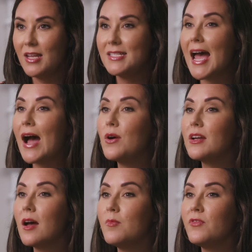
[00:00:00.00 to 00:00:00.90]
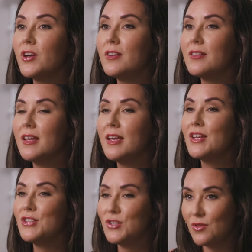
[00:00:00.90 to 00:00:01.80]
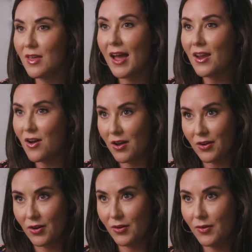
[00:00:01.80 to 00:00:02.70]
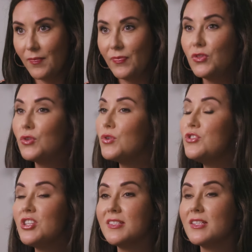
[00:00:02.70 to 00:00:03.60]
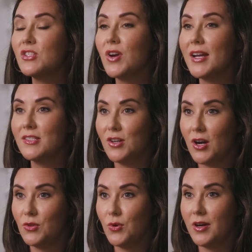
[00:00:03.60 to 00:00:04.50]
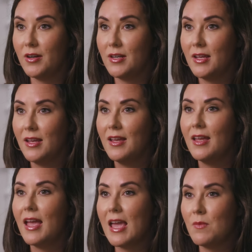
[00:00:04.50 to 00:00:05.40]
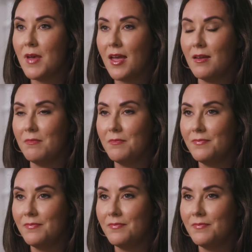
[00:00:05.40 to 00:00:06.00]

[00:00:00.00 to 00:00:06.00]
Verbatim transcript: to our comfort and to thy honor. Through Jesus Christ our Lord. Amen.